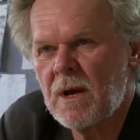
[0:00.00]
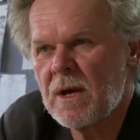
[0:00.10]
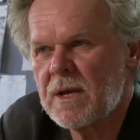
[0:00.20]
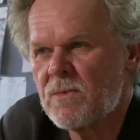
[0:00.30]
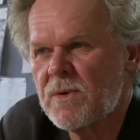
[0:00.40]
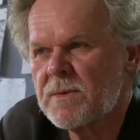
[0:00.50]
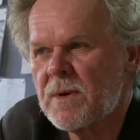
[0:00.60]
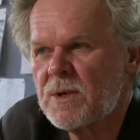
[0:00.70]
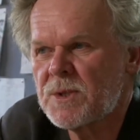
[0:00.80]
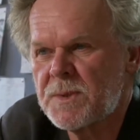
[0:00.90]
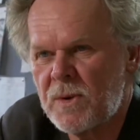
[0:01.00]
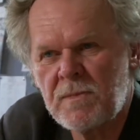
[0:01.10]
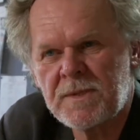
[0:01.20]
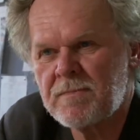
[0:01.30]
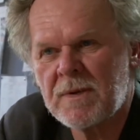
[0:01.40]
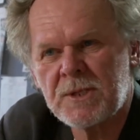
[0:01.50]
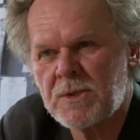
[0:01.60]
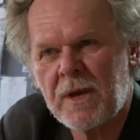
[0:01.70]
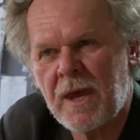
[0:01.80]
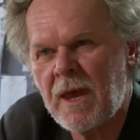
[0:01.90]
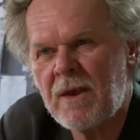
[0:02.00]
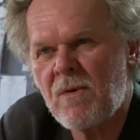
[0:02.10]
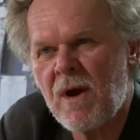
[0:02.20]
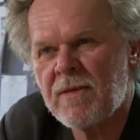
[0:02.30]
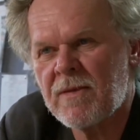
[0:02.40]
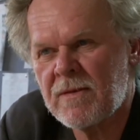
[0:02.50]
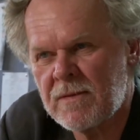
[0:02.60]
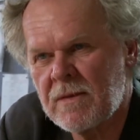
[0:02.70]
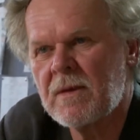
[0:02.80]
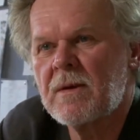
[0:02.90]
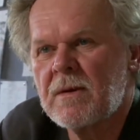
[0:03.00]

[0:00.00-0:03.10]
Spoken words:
I use verbs as much as I can rather than